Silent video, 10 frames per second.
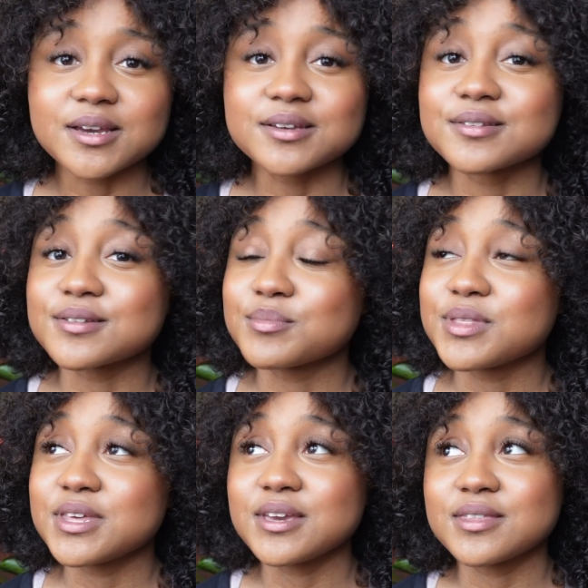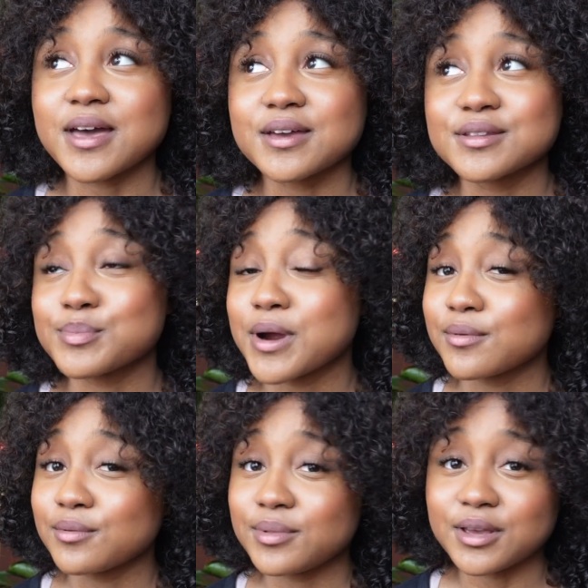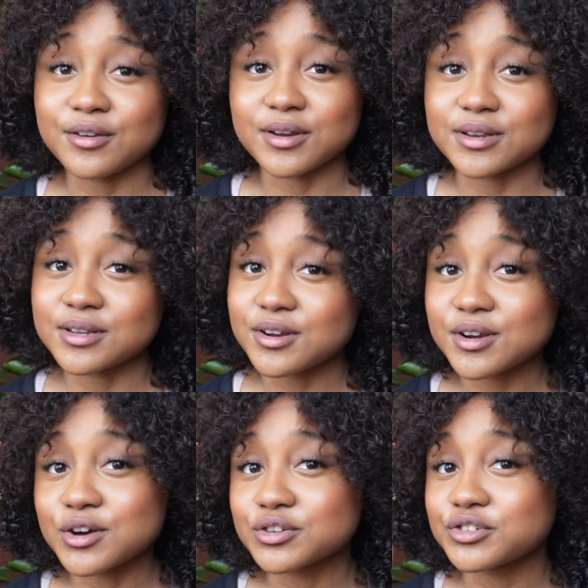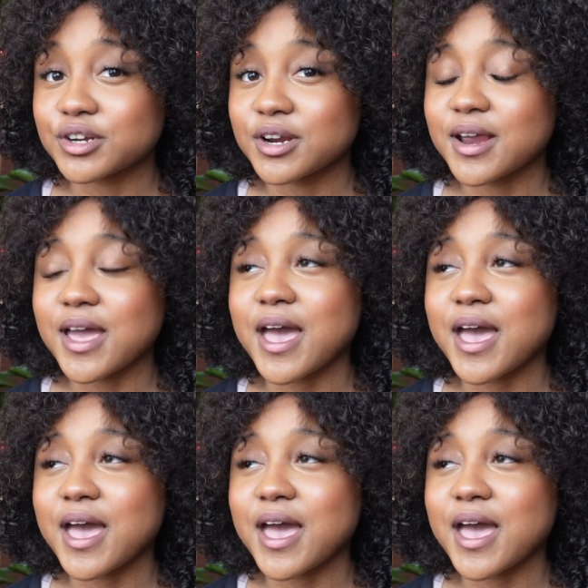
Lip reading: It's something that is probably ingrained in our culture,